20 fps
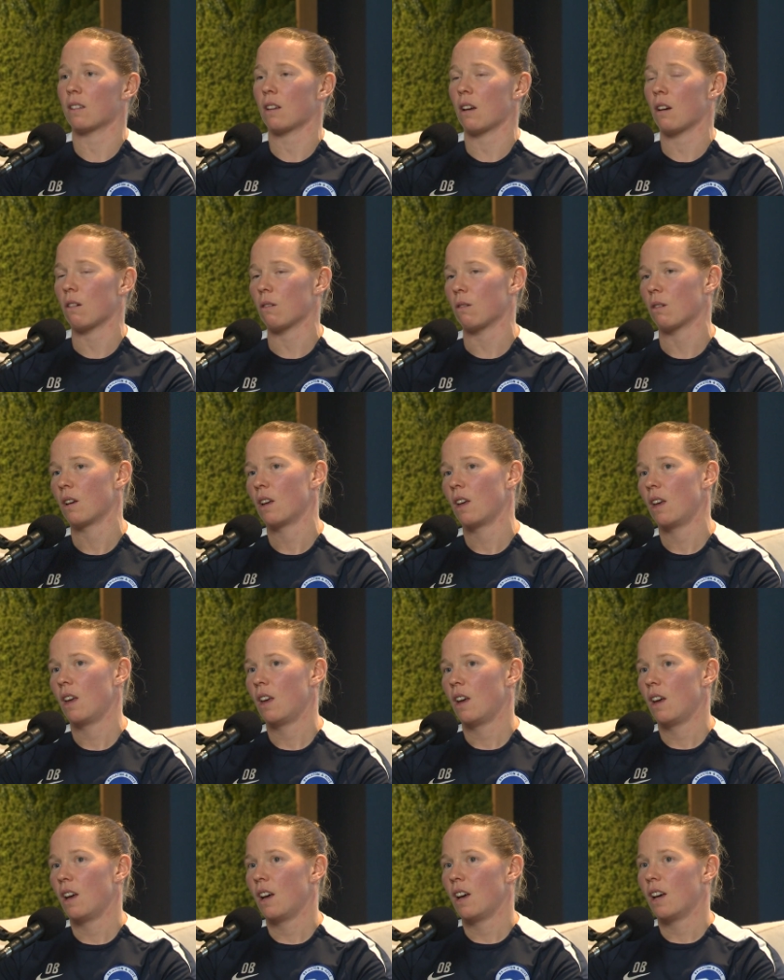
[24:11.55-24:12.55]
So
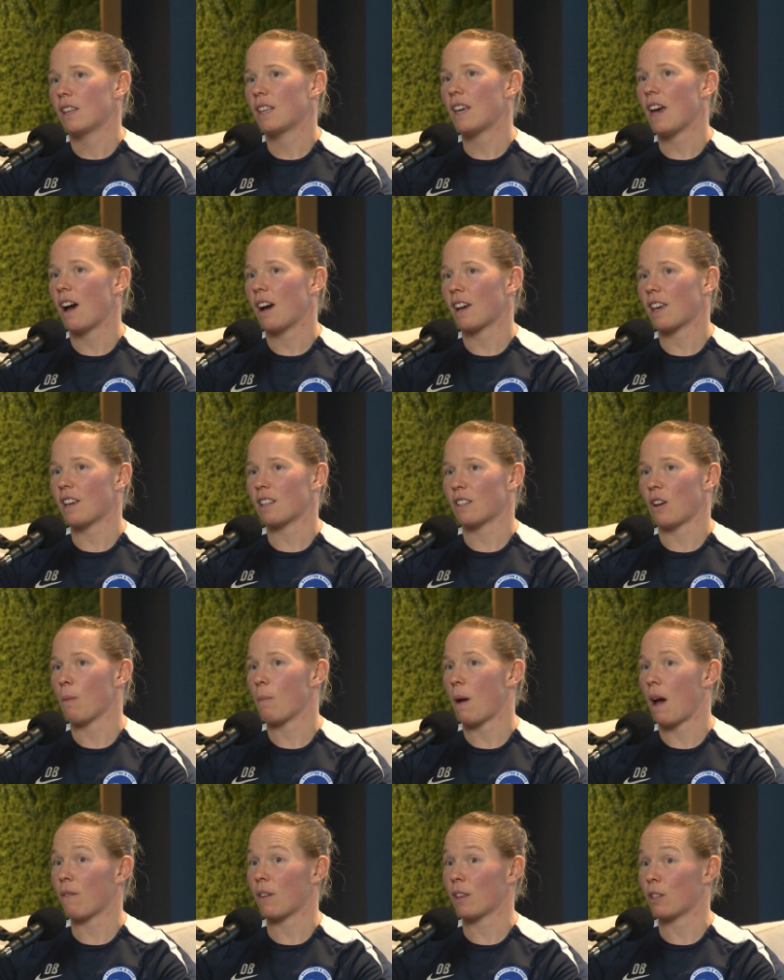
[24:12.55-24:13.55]
yeah, I guess
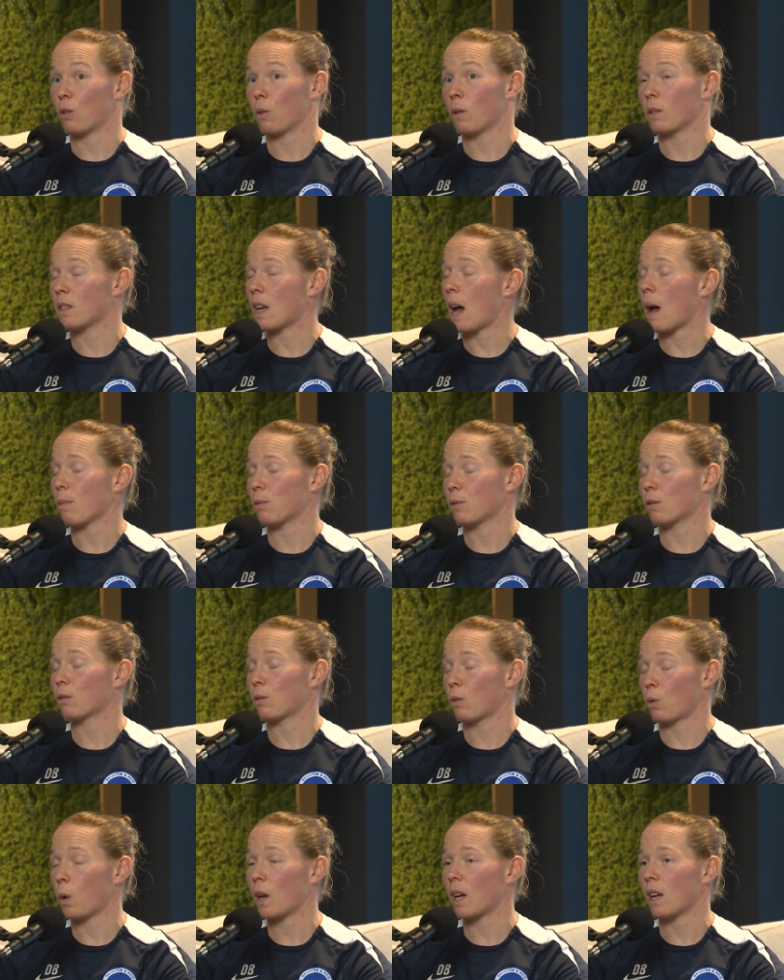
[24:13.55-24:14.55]
I'm having to adapt
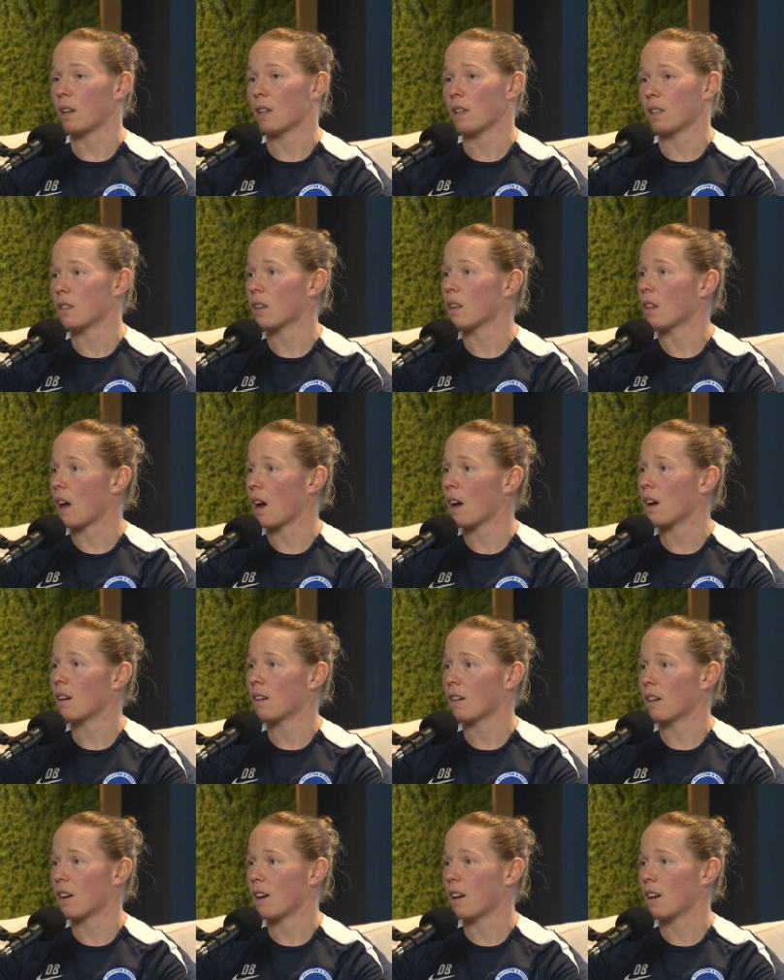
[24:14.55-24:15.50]
quickly to that,